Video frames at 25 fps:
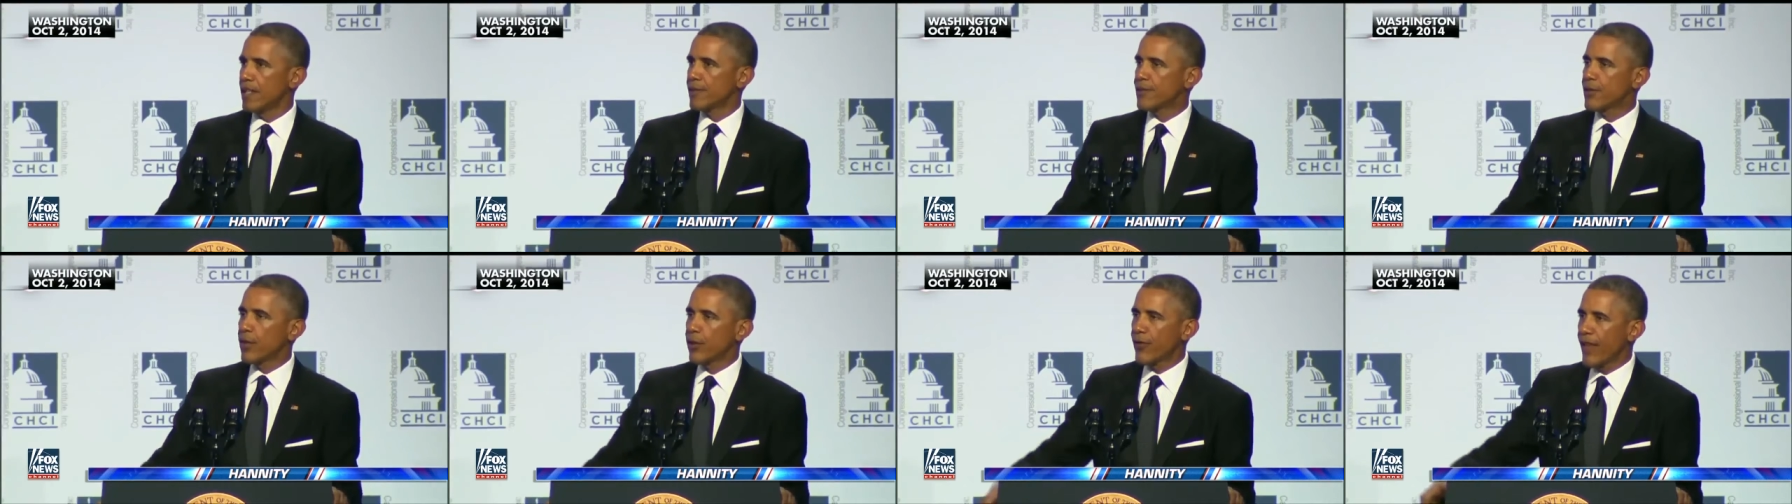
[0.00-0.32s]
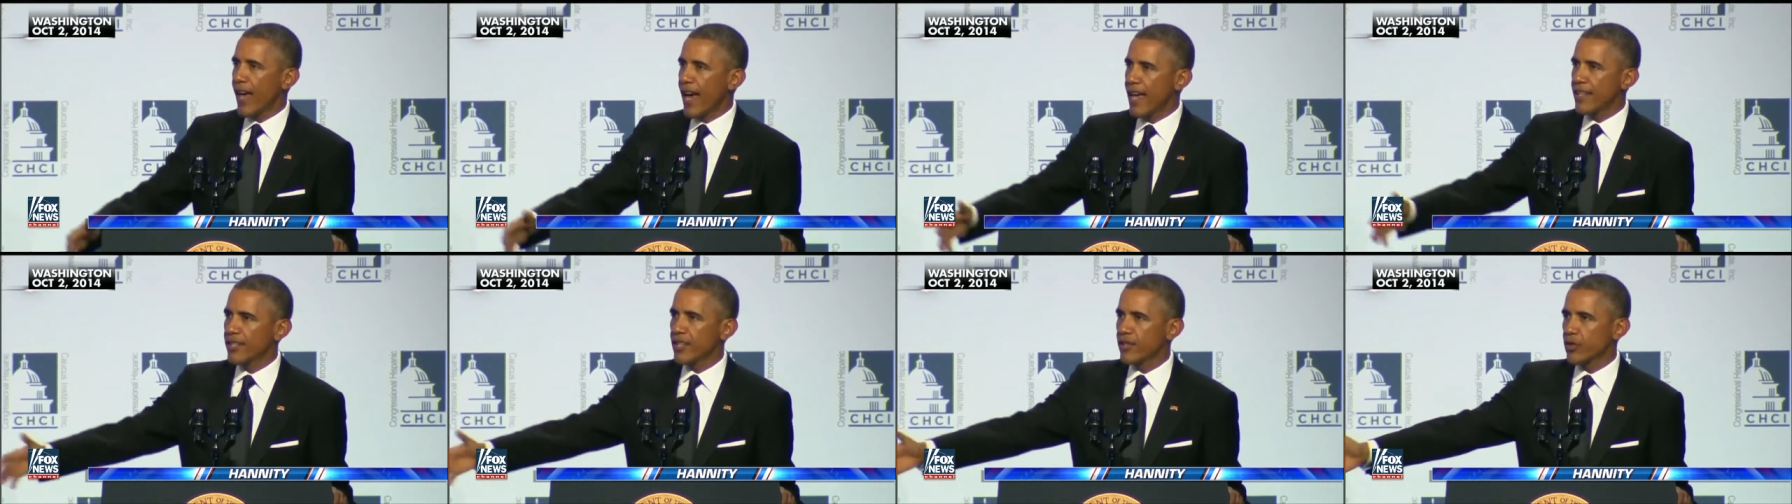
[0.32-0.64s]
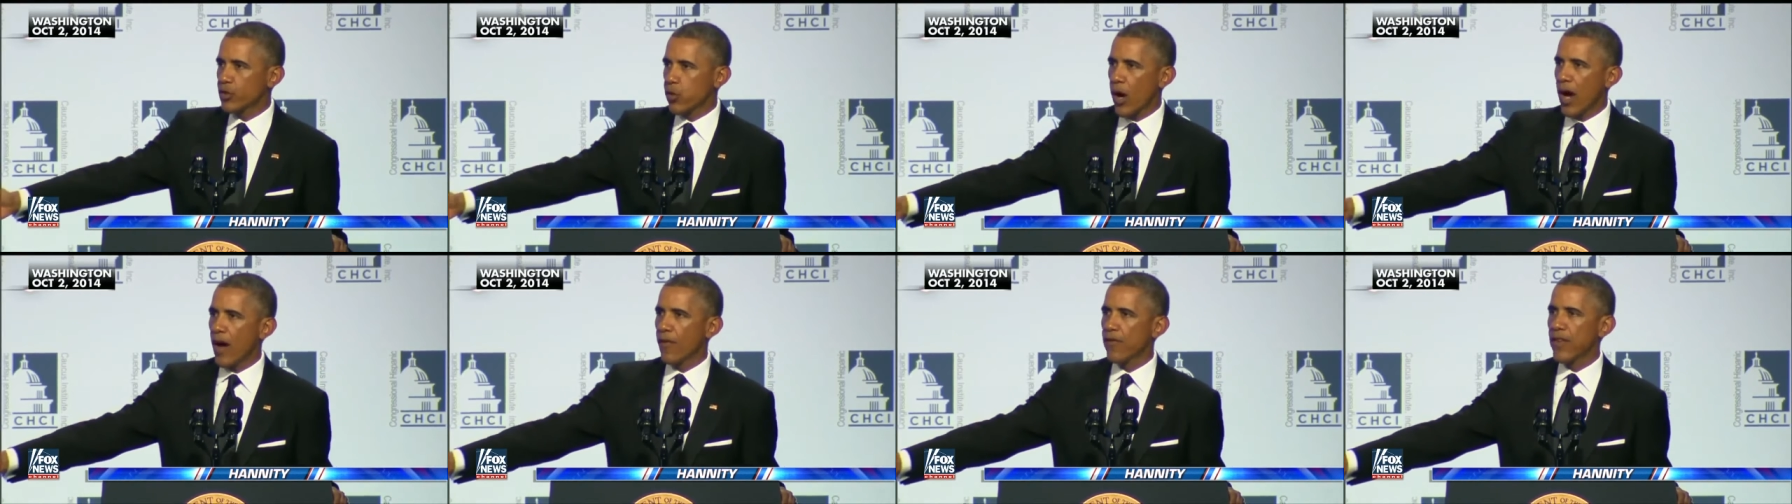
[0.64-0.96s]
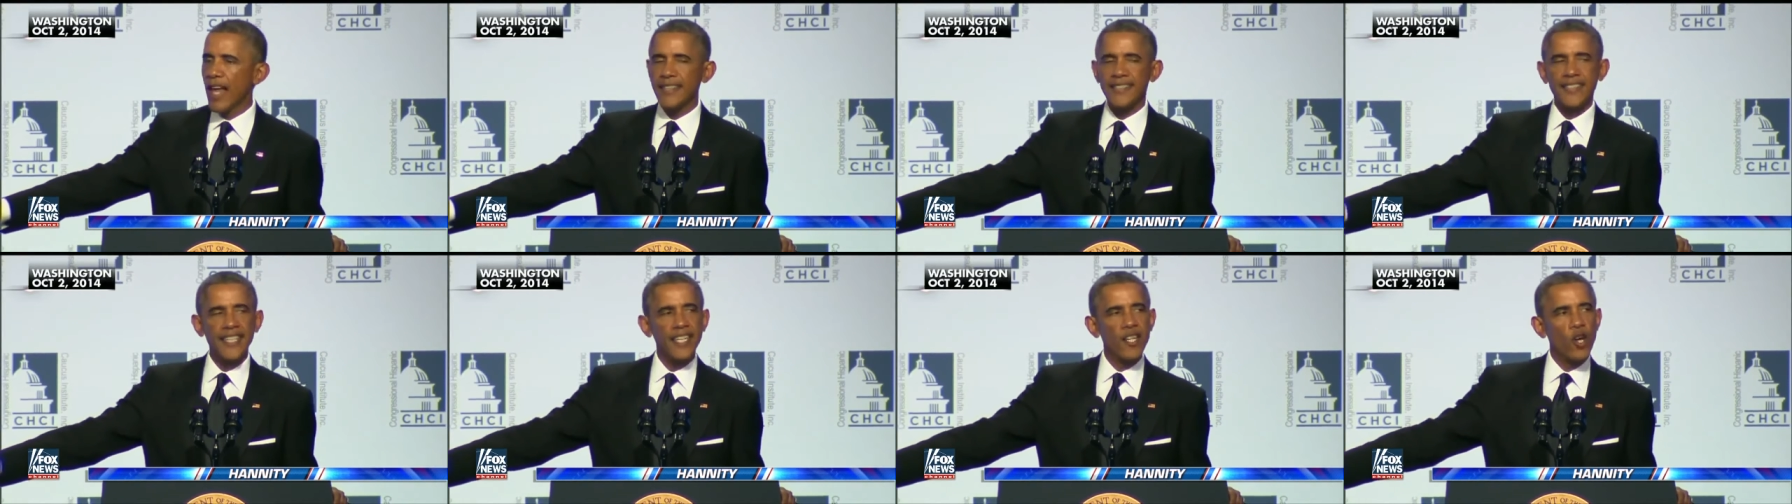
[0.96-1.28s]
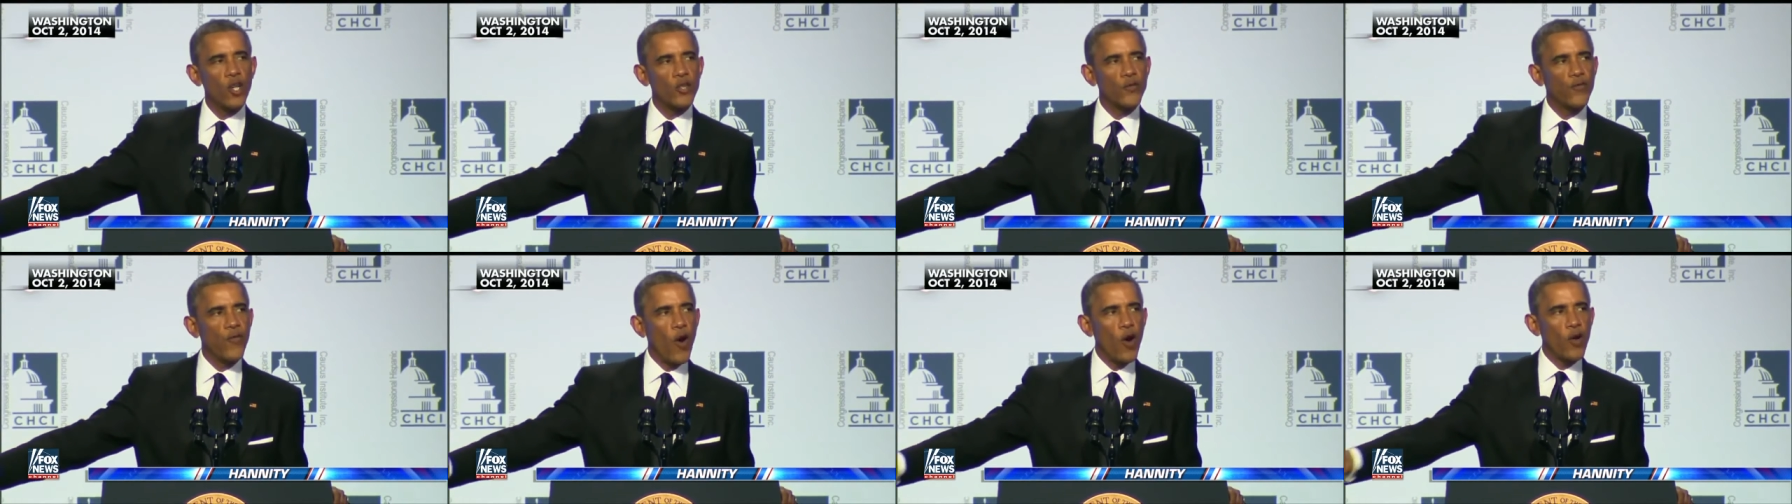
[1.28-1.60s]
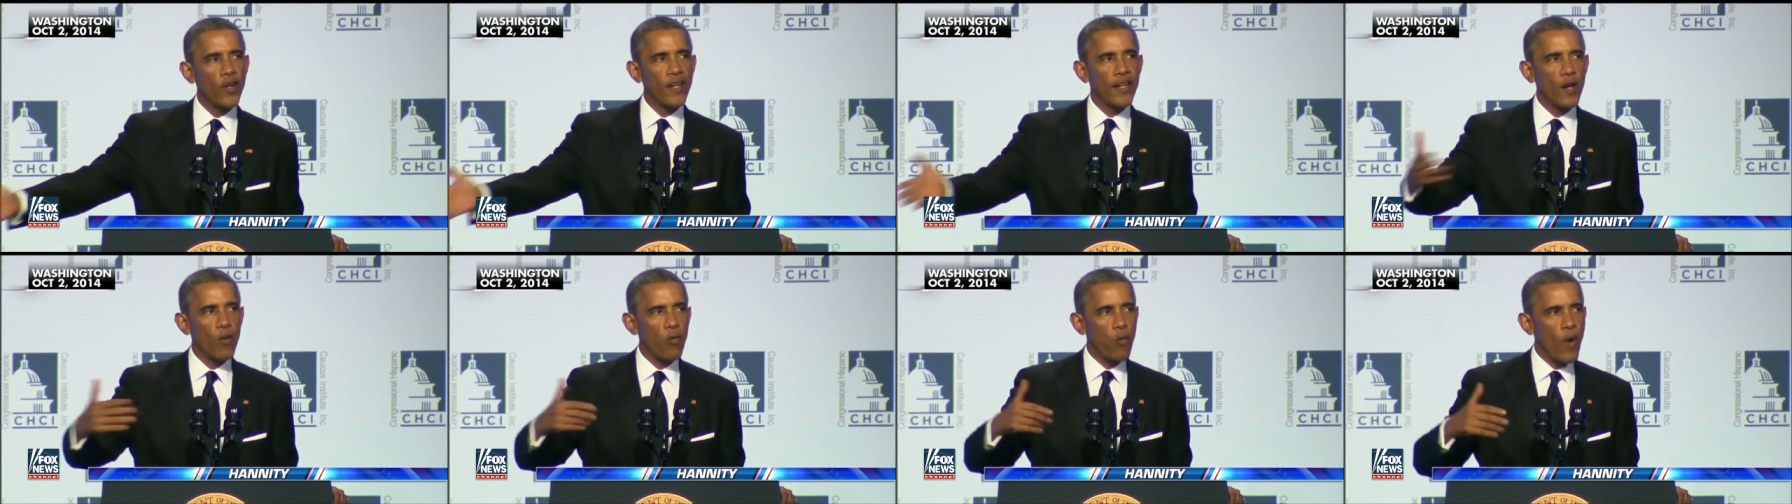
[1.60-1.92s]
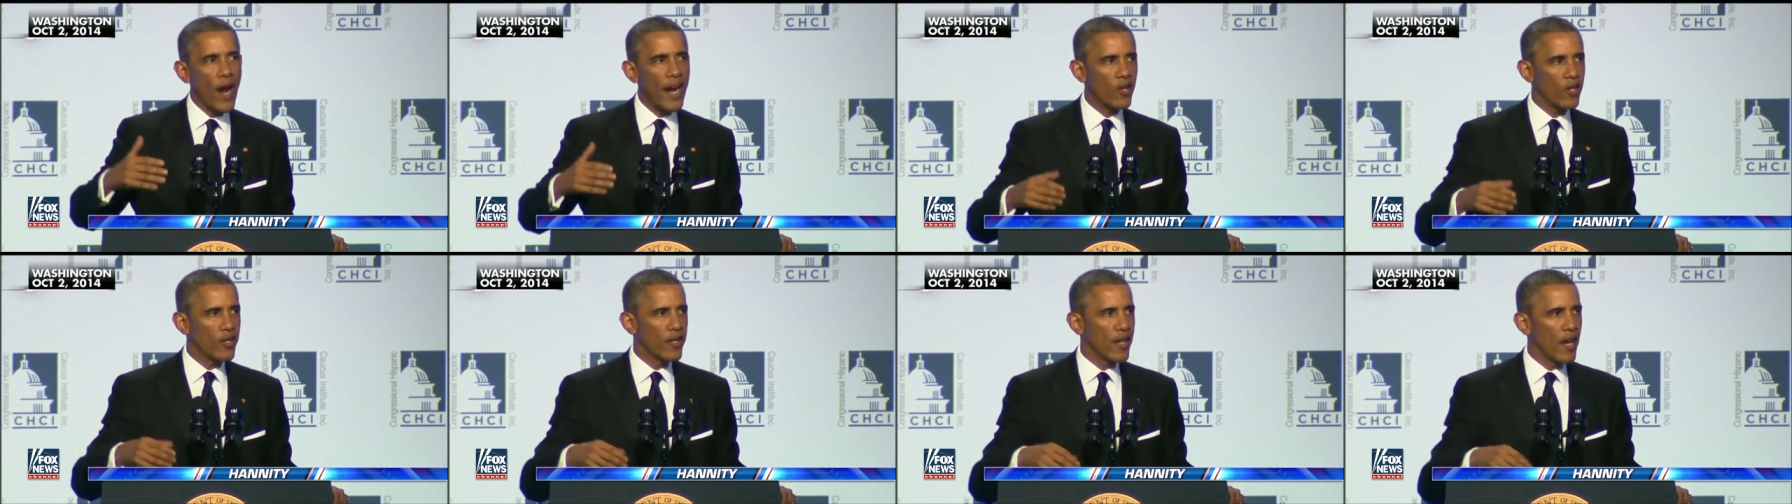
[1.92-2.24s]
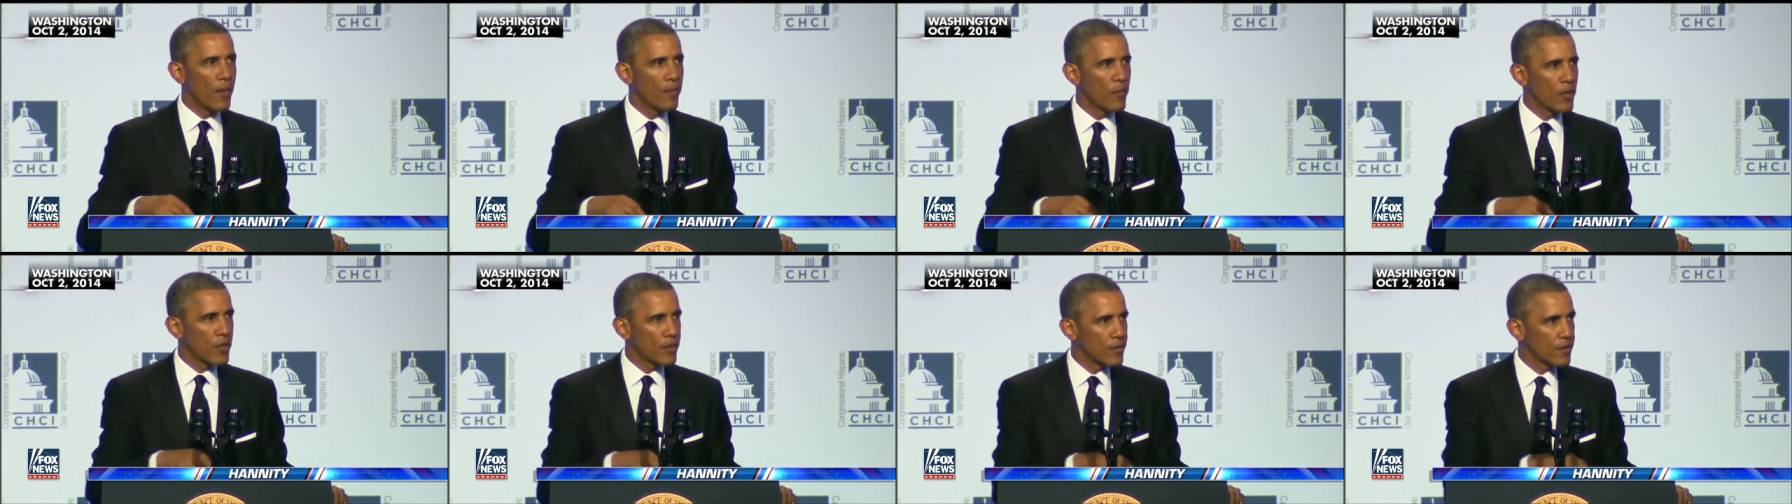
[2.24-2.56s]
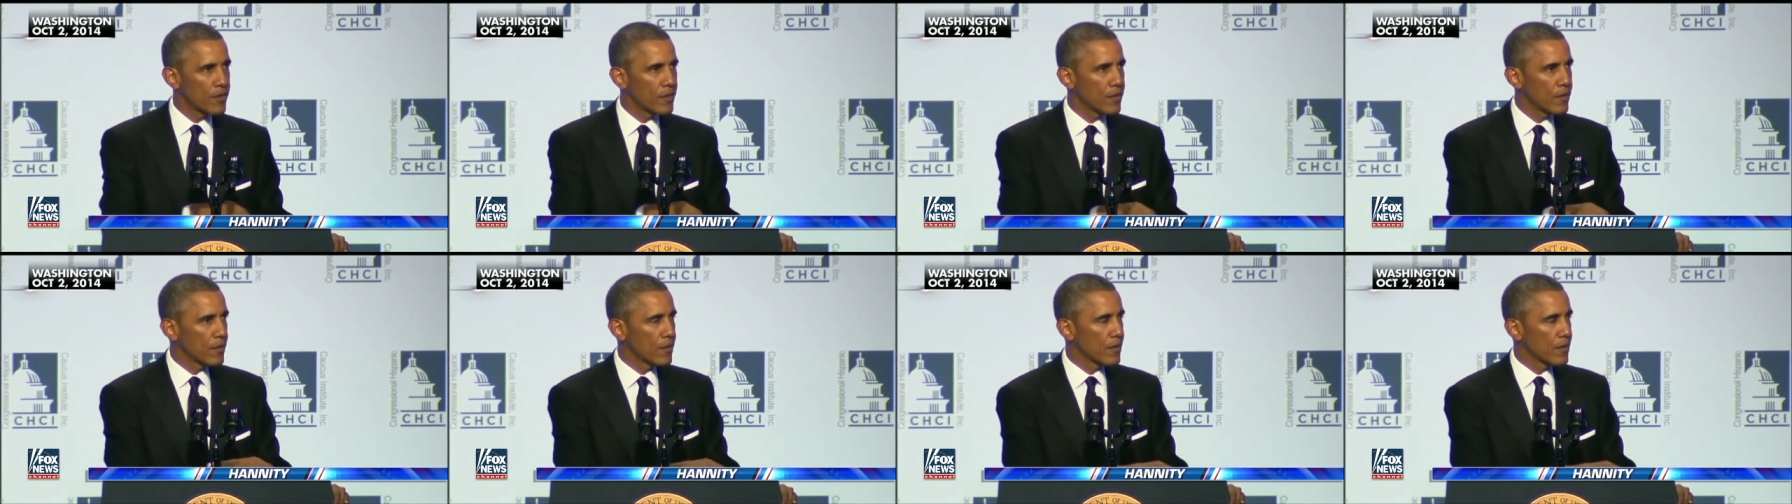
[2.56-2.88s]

In 2012, Latinos voted in record numbers.